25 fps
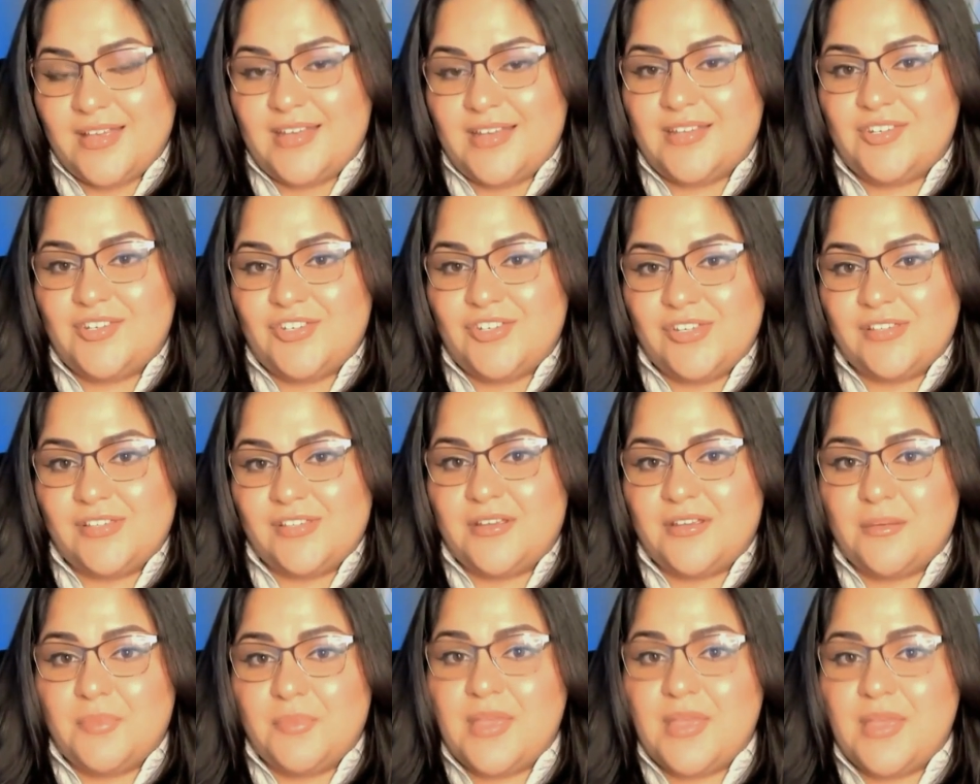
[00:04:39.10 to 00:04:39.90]
It is just
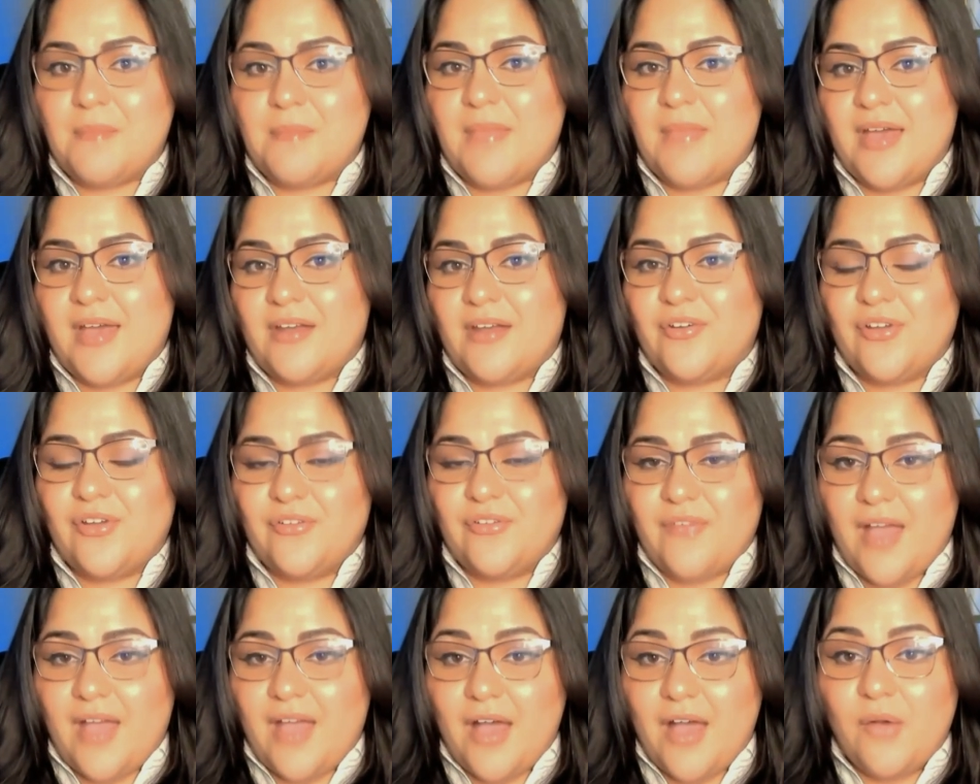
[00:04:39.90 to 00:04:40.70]
going to be a matter
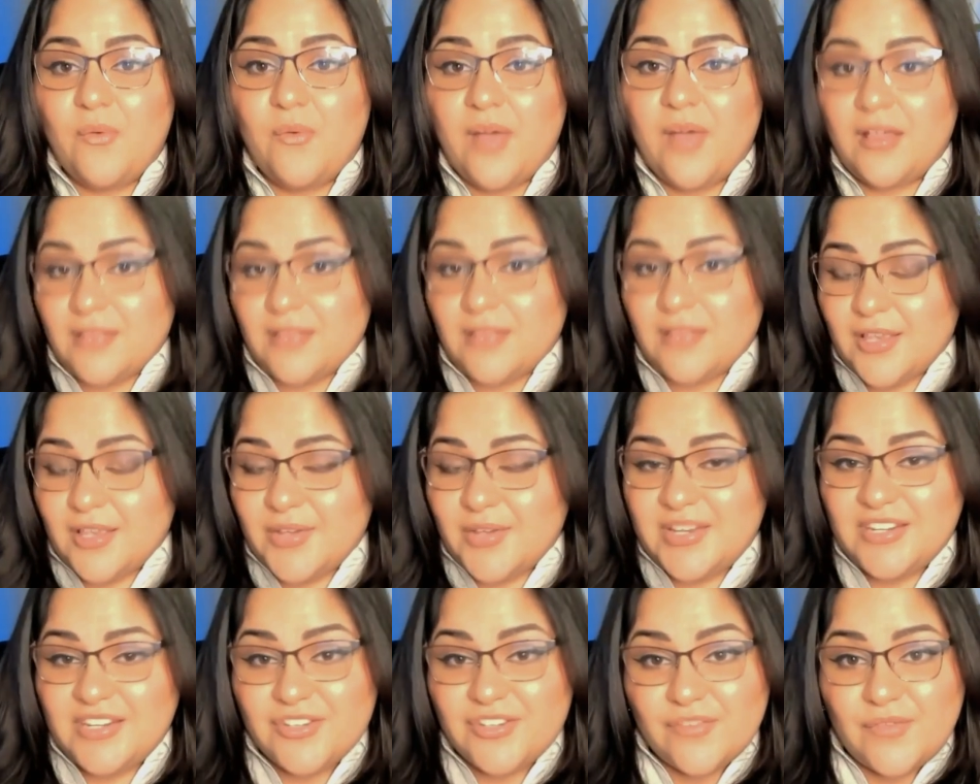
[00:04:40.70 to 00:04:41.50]
of how well you
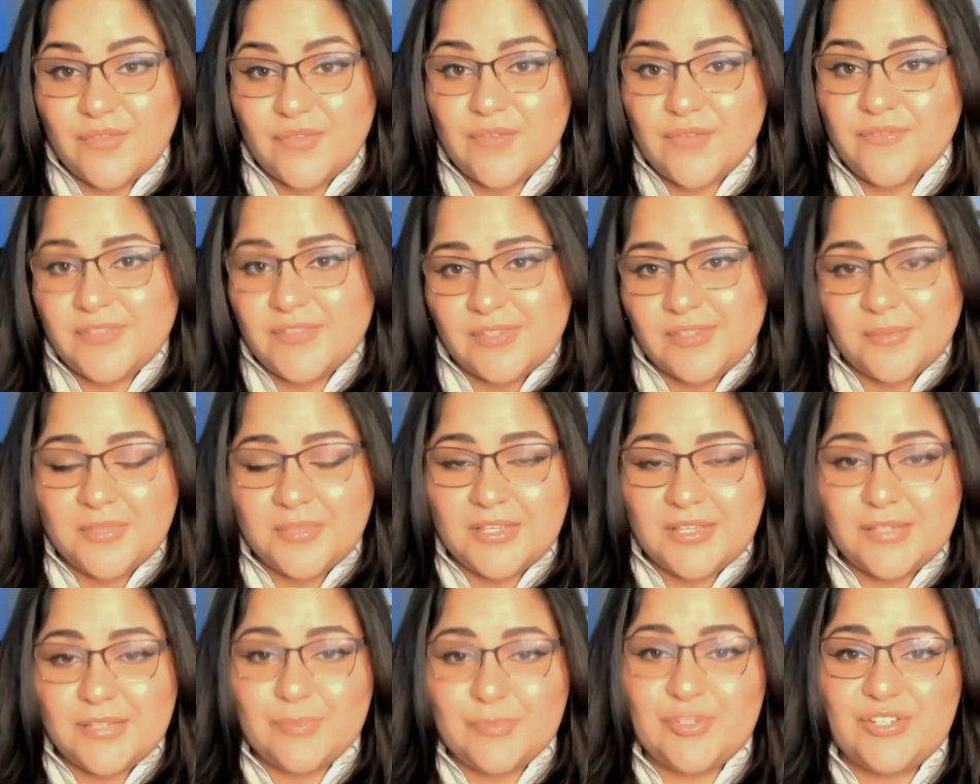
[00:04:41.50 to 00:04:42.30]
interview for some
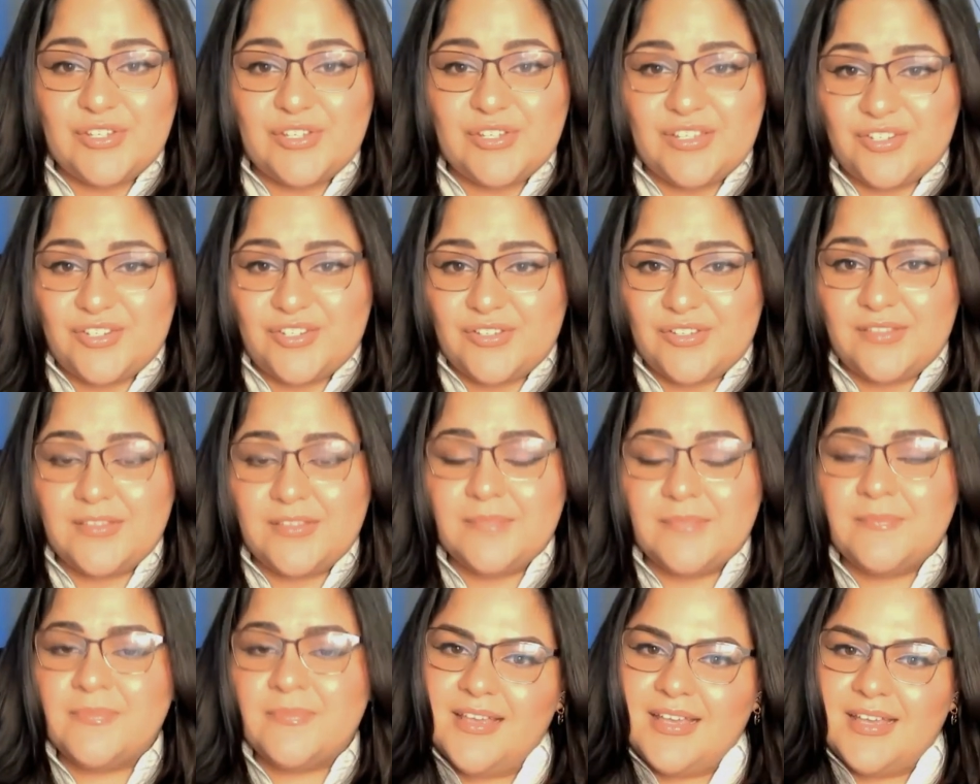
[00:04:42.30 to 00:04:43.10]
of these positions,
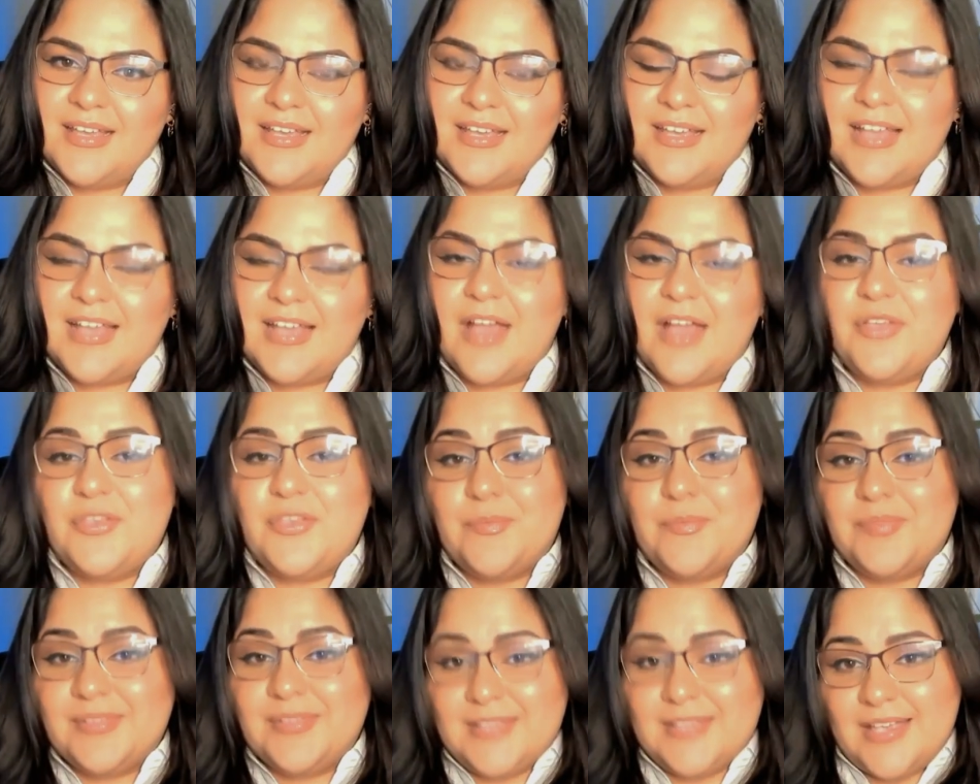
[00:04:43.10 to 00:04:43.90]
how
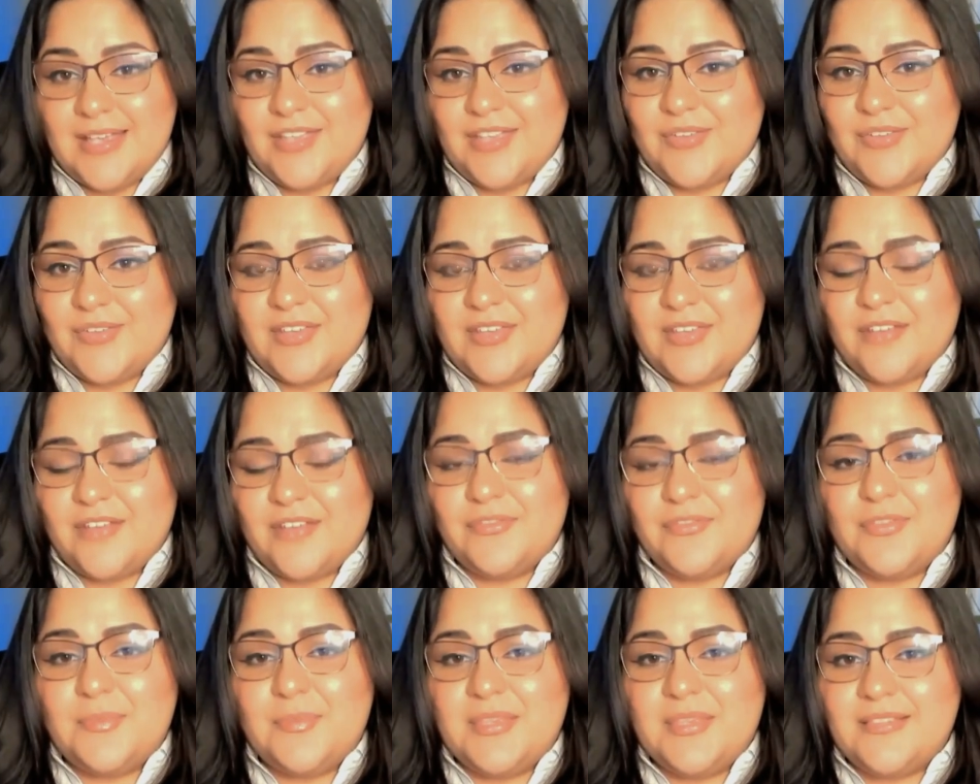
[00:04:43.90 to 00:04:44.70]
you present
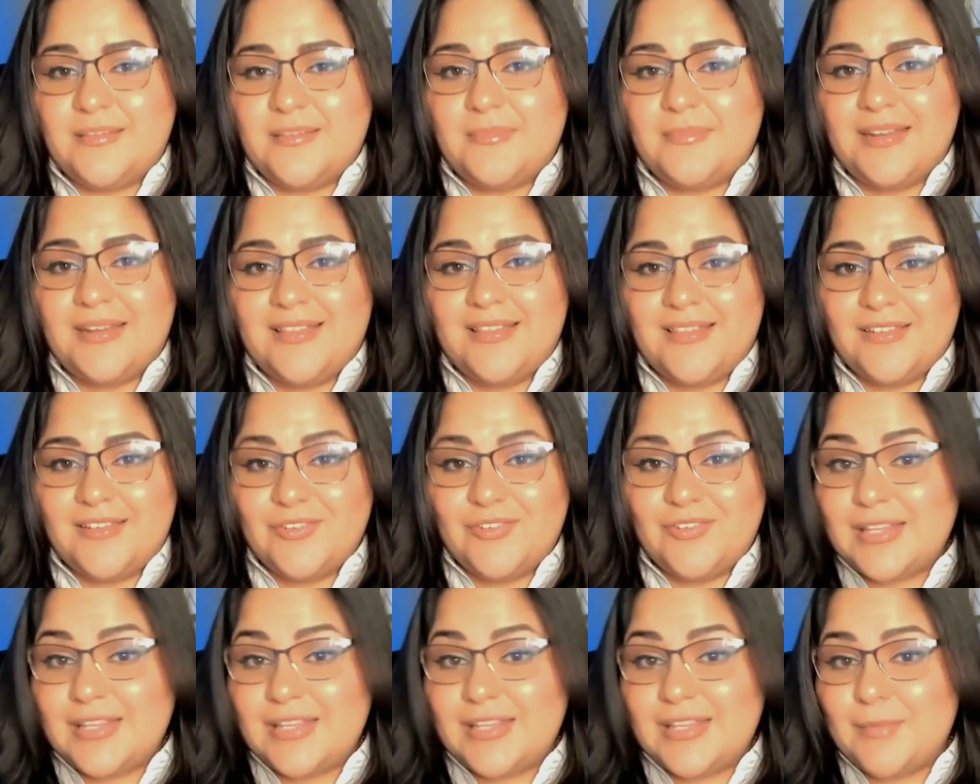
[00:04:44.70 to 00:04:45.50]
yourself to be somebody
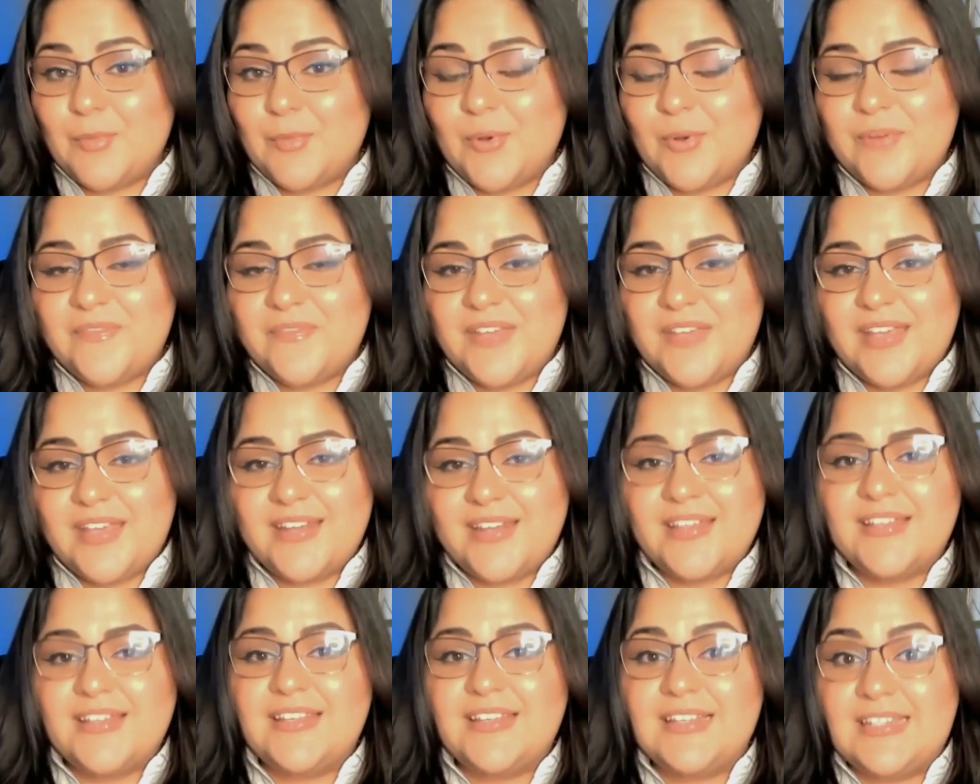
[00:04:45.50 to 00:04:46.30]
that's really
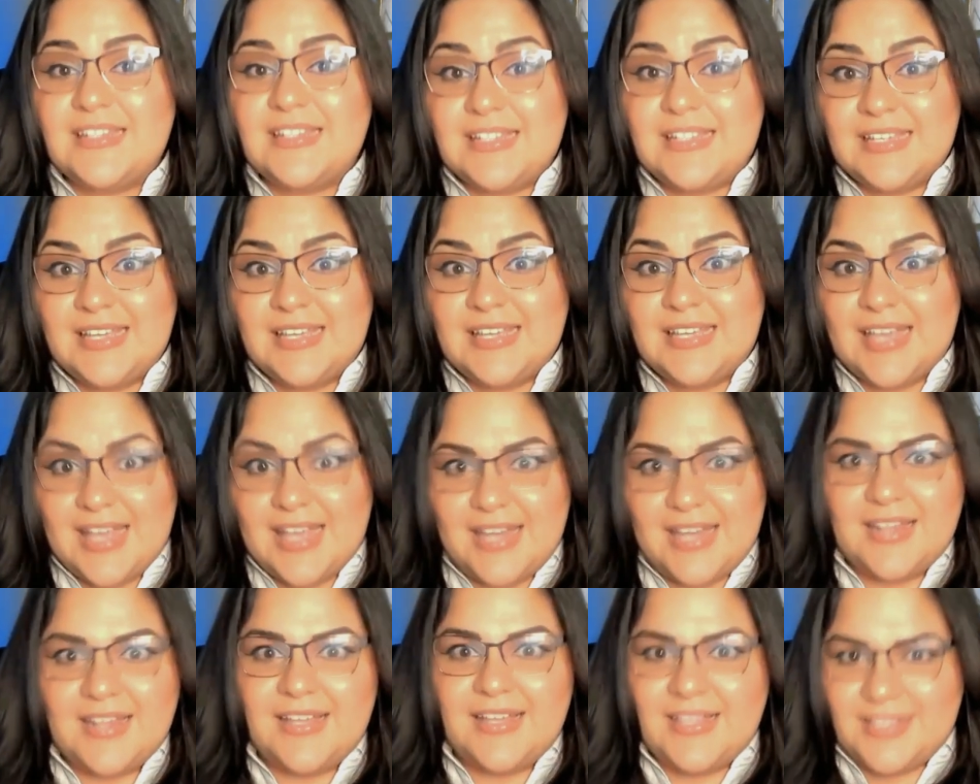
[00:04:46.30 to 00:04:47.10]
motivated to
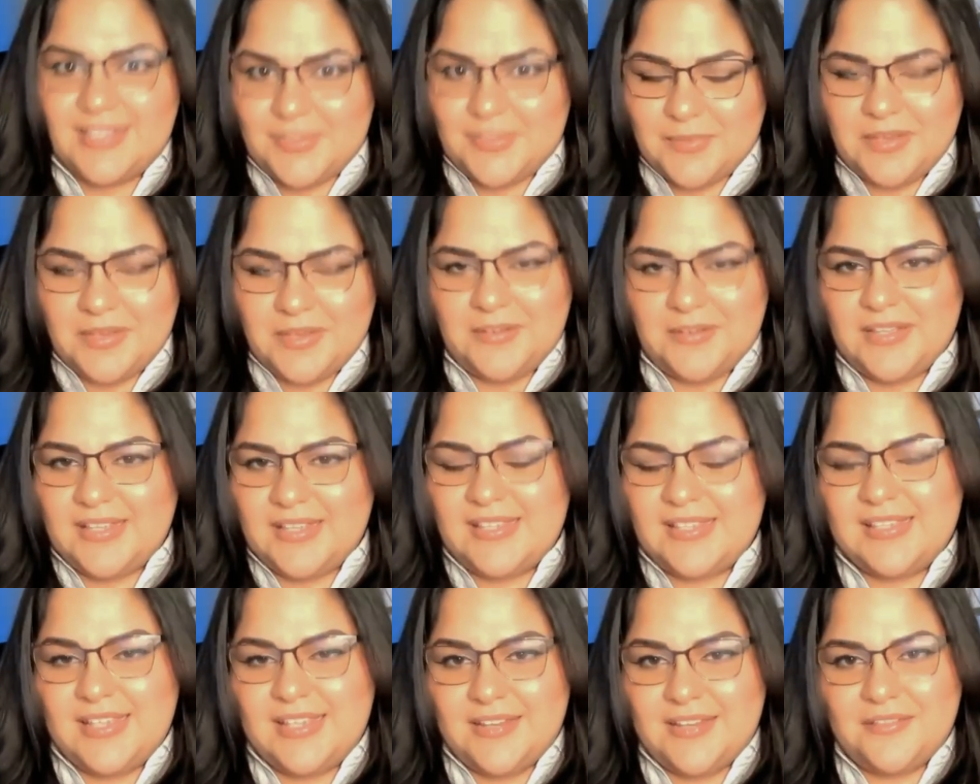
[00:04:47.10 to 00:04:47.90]
get
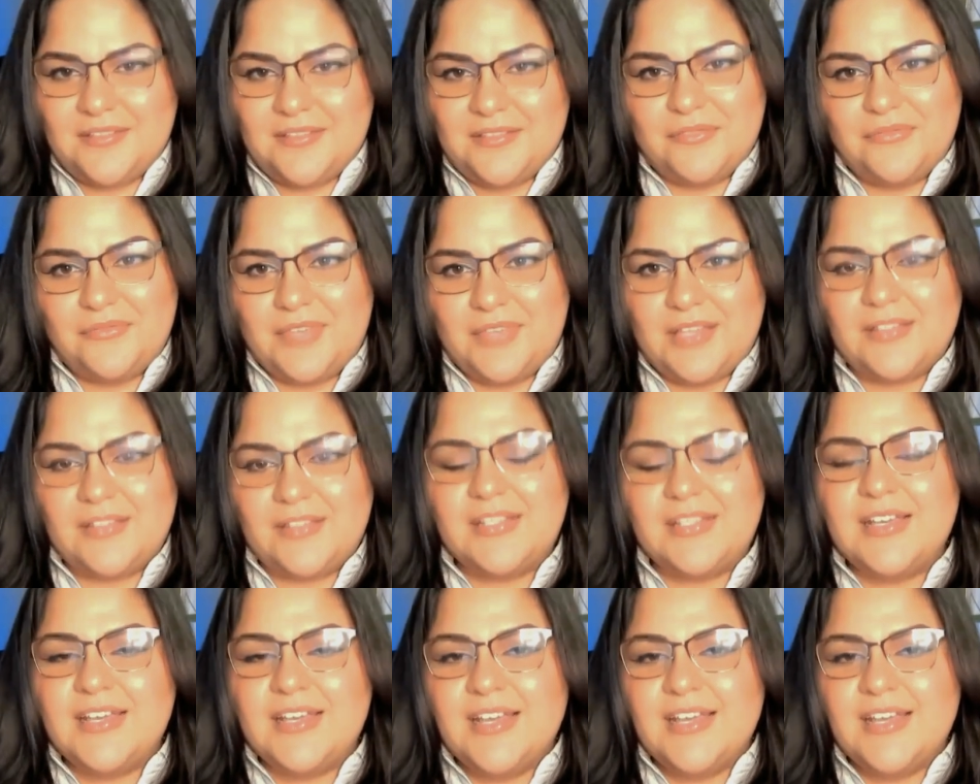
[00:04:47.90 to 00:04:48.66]
experience in the field.